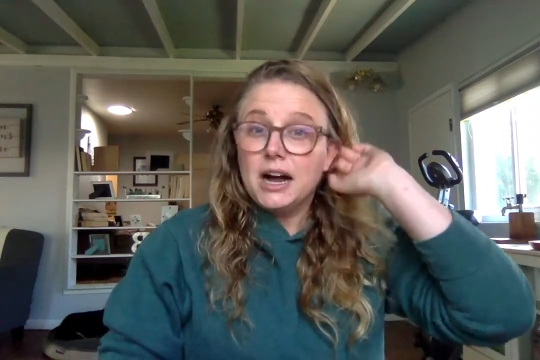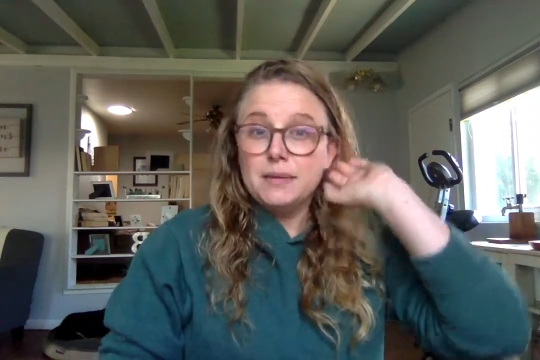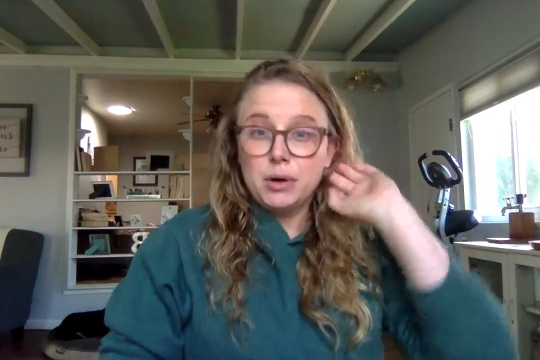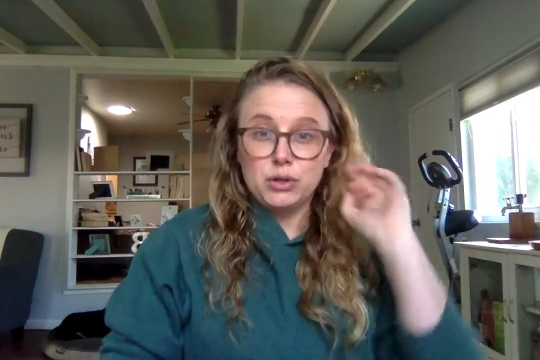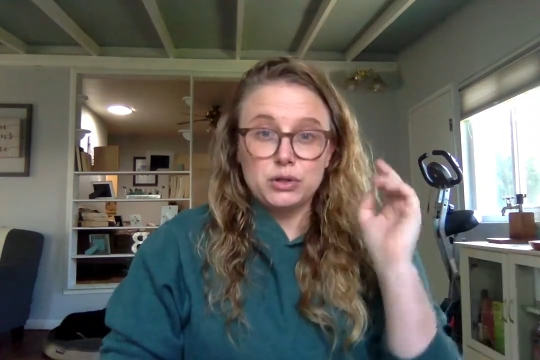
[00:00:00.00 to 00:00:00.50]

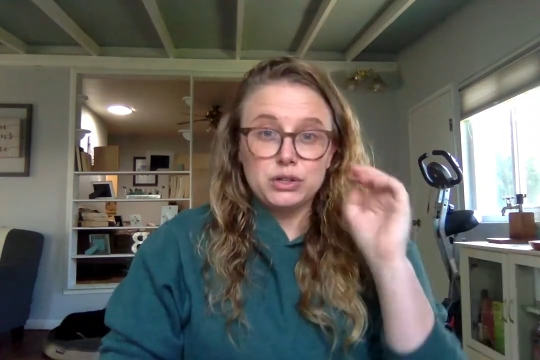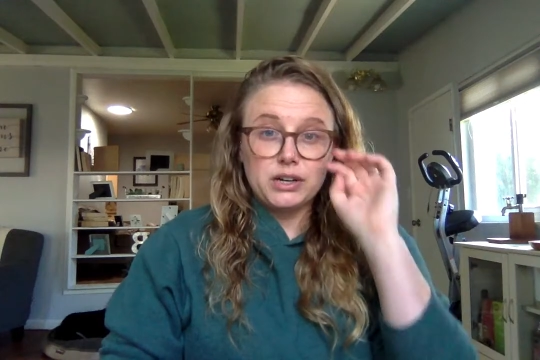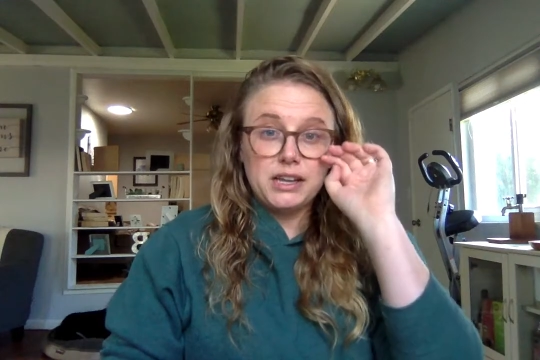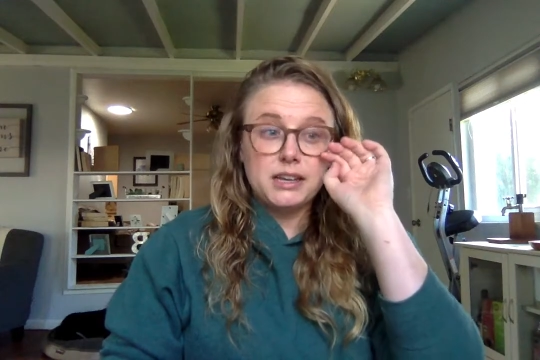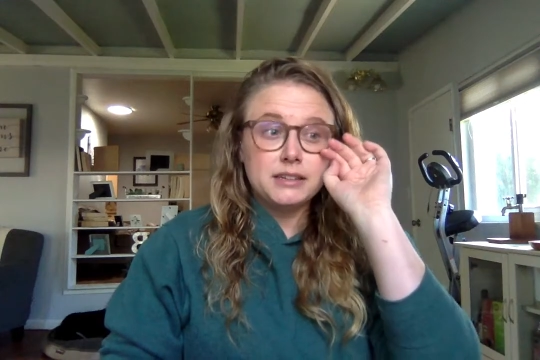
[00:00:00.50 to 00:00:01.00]
um, on the
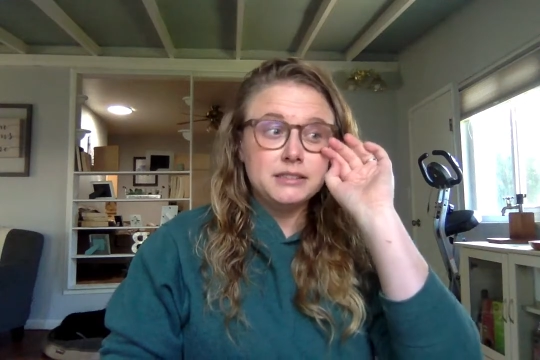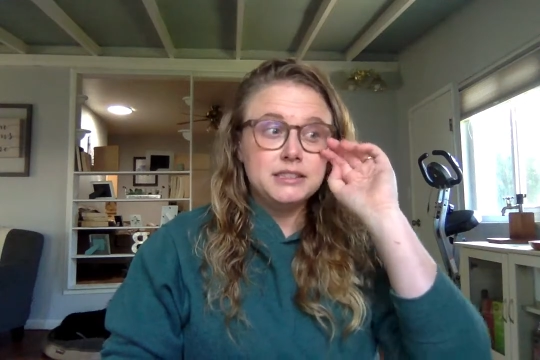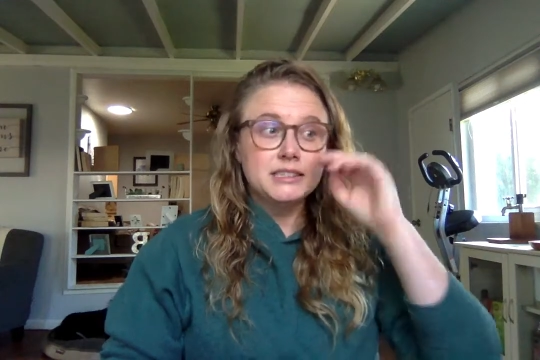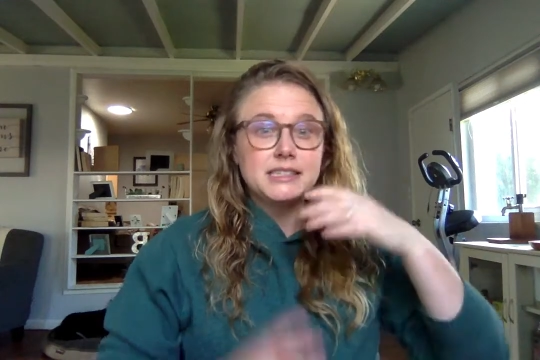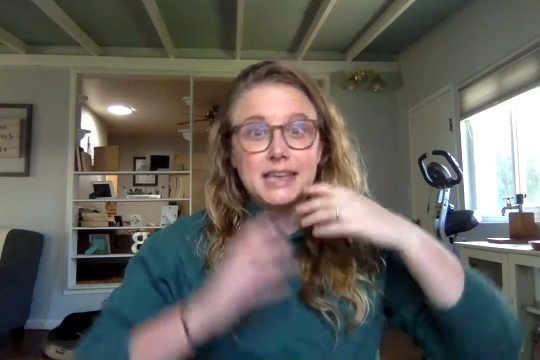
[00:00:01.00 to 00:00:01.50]
learning
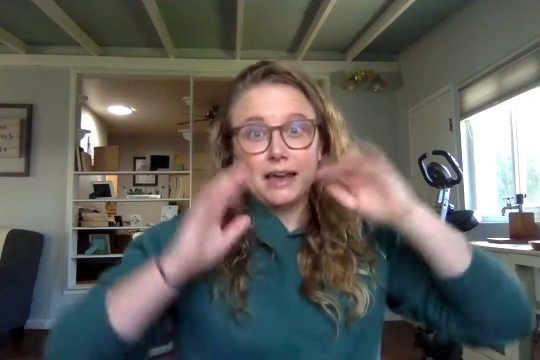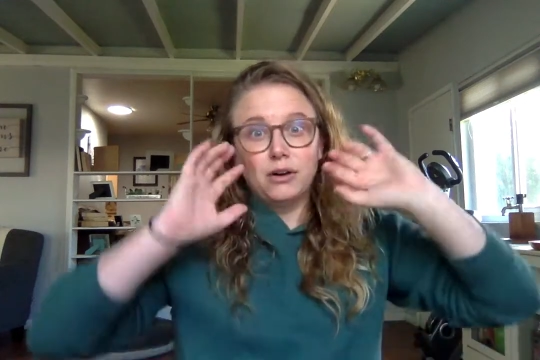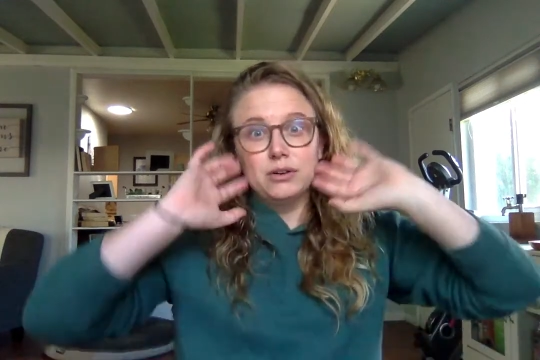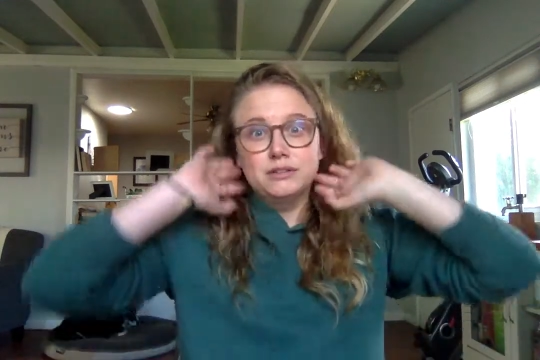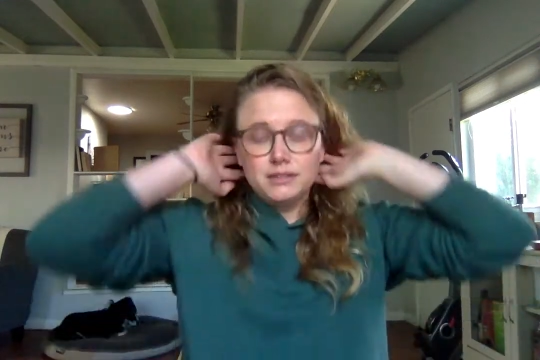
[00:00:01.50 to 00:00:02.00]
scale.